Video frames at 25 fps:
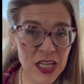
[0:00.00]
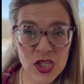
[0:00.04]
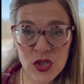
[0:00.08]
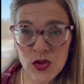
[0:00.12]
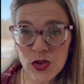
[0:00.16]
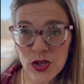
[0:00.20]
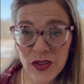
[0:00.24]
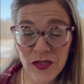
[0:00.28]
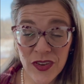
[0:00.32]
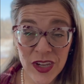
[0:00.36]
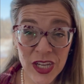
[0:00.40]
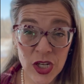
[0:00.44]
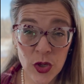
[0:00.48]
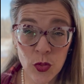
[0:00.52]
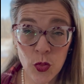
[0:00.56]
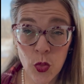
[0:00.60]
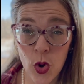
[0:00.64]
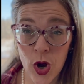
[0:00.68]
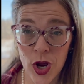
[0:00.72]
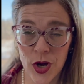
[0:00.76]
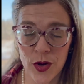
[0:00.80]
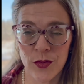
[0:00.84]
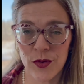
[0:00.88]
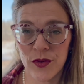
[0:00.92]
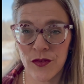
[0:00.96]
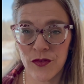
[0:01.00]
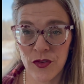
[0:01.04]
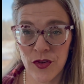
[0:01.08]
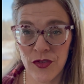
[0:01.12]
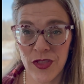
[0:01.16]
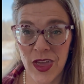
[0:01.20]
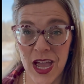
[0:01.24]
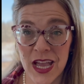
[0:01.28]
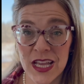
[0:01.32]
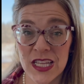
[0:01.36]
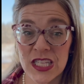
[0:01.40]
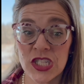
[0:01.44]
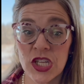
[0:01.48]
sort of heated waterer for
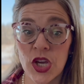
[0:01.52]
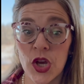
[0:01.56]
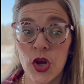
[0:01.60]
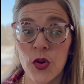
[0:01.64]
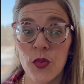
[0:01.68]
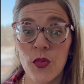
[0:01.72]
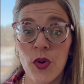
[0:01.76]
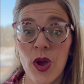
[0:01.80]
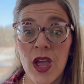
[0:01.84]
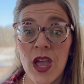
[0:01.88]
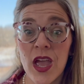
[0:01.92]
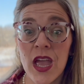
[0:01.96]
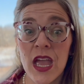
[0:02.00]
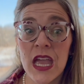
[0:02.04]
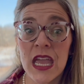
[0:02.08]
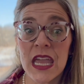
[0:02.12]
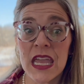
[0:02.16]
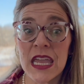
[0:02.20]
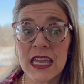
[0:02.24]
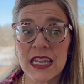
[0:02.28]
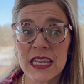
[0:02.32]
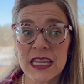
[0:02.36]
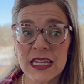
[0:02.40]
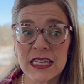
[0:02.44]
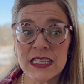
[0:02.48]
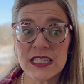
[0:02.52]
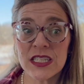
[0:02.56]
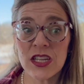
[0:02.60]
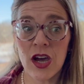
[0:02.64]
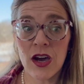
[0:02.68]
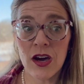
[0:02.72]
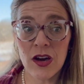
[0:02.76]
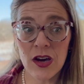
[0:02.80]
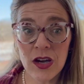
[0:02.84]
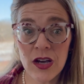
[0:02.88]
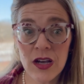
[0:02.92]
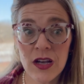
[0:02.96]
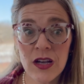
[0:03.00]
that. So it is
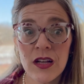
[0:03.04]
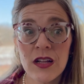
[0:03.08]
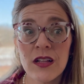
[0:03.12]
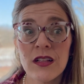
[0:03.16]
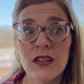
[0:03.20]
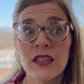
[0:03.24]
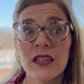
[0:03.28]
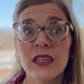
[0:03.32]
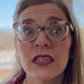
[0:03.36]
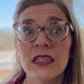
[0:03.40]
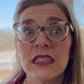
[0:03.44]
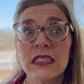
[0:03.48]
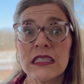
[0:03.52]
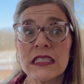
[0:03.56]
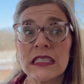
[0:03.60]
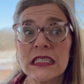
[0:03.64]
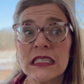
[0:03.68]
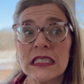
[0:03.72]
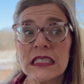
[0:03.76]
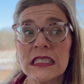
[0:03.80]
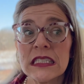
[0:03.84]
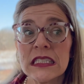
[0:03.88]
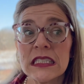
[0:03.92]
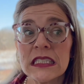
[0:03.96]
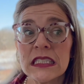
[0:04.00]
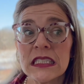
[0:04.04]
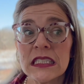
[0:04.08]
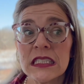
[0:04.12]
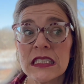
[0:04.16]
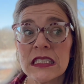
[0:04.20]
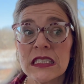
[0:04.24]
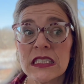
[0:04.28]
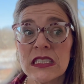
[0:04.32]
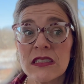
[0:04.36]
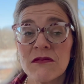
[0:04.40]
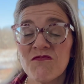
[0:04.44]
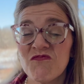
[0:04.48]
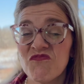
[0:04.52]
all
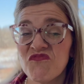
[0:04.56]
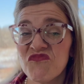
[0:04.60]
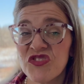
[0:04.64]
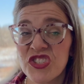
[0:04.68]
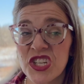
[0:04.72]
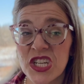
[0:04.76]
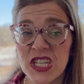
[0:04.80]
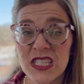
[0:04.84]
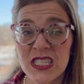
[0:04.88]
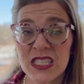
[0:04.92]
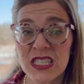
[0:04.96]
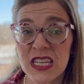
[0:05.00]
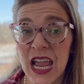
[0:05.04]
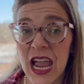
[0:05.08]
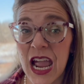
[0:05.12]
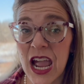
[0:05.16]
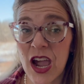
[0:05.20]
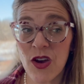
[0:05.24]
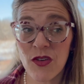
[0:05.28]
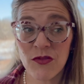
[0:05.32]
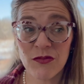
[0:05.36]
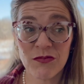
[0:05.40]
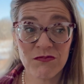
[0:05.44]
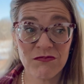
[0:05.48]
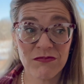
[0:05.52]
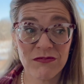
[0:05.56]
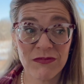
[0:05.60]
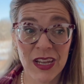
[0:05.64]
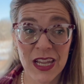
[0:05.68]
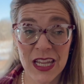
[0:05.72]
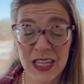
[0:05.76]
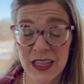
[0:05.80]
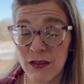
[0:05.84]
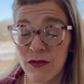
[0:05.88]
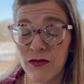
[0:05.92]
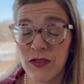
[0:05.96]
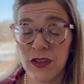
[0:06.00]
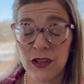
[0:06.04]
just out
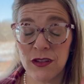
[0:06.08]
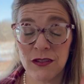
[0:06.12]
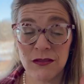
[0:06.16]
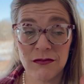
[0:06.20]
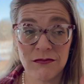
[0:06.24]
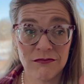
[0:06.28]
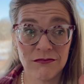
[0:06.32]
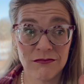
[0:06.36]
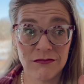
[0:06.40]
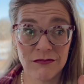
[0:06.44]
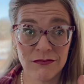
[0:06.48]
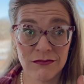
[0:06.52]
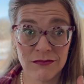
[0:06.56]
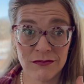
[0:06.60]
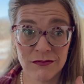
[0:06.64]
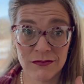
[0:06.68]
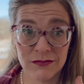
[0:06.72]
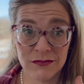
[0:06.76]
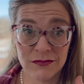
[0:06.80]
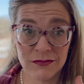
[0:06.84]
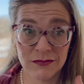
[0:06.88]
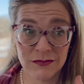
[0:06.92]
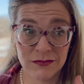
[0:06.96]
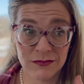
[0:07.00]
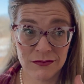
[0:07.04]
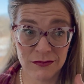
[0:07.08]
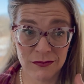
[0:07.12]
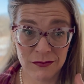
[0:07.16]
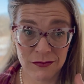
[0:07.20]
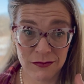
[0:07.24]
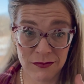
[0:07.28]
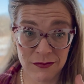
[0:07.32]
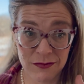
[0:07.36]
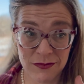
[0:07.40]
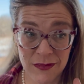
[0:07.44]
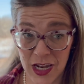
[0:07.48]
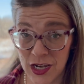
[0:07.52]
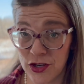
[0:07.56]
in the field
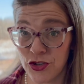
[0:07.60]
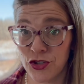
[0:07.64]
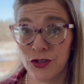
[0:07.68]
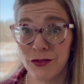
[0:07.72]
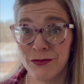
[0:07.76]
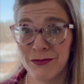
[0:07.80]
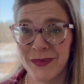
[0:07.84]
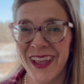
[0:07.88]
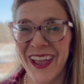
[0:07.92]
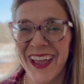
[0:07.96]
nature.